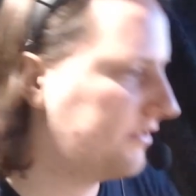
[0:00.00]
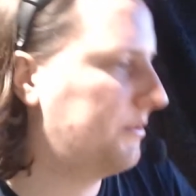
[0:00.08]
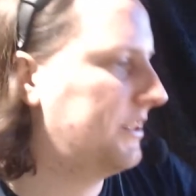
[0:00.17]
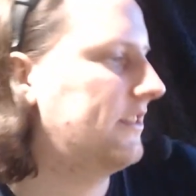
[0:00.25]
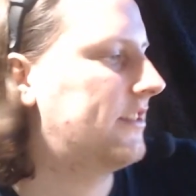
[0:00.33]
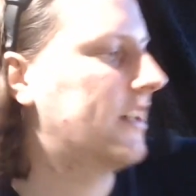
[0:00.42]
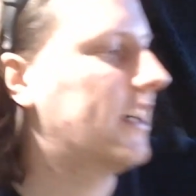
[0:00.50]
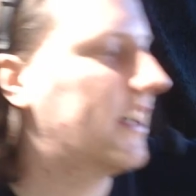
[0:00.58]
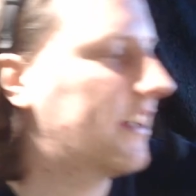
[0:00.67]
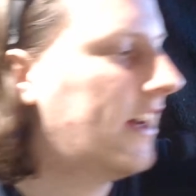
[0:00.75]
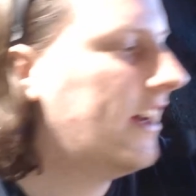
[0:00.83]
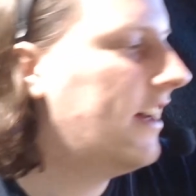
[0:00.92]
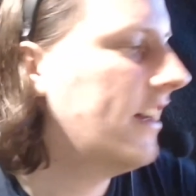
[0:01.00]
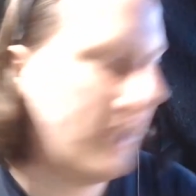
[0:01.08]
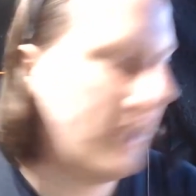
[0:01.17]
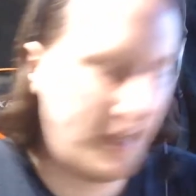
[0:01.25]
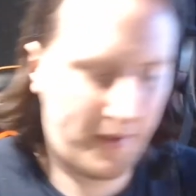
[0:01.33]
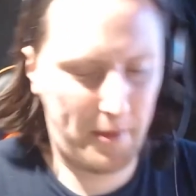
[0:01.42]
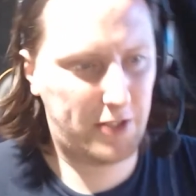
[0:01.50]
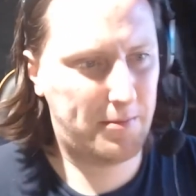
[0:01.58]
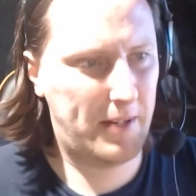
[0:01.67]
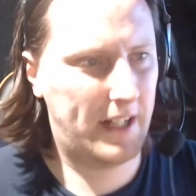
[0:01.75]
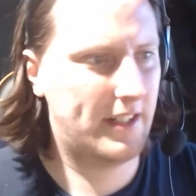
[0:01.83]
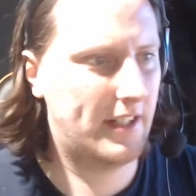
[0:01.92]
inside. Anyway, I'm
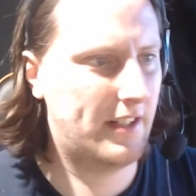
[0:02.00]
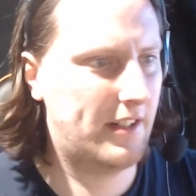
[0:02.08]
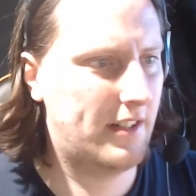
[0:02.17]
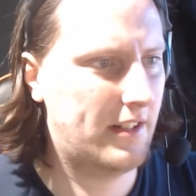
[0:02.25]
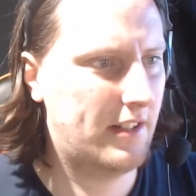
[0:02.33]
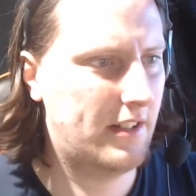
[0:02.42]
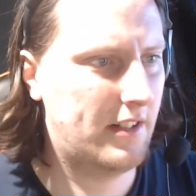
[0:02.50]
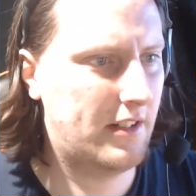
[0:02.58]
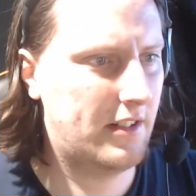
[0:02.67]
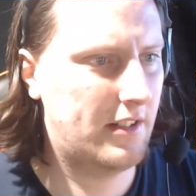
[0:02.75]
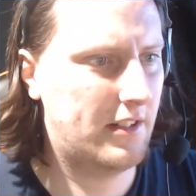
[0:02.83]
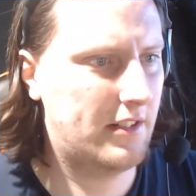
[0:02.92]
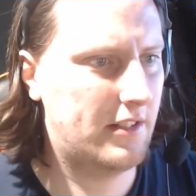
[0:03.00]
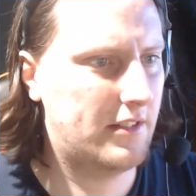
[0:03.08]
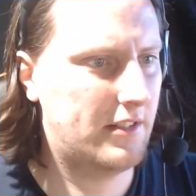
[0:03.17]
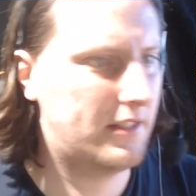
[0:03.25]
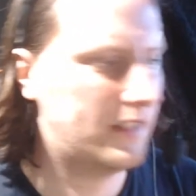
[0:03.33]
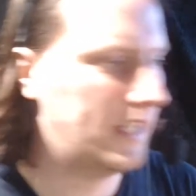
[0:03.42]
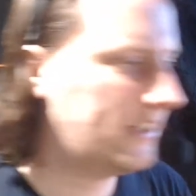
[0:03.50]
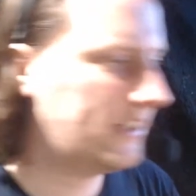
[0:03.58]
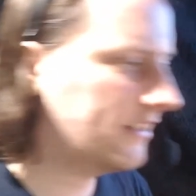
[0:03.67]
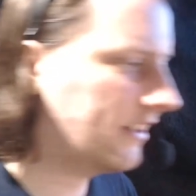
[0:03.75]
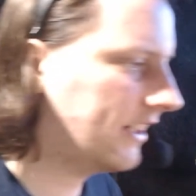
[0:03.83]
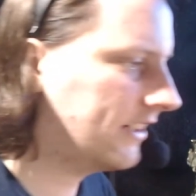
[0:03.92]
expecting decent
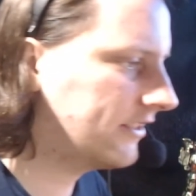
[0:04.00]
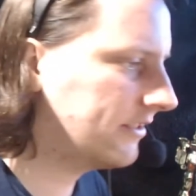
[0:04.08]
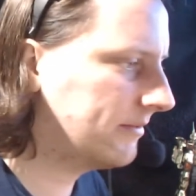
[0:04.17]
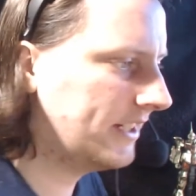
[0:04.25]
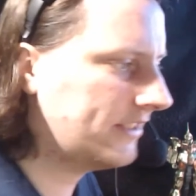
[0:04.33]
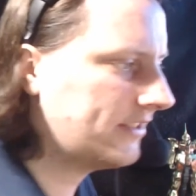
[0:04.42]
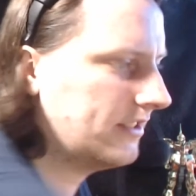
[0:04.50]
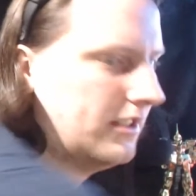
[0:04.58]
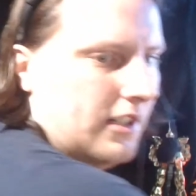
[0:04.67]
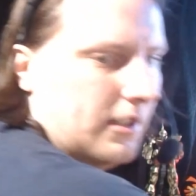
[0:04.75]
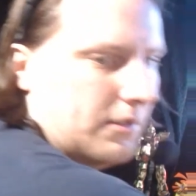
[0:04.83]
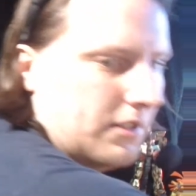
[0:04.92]
things from this. Uh-oh.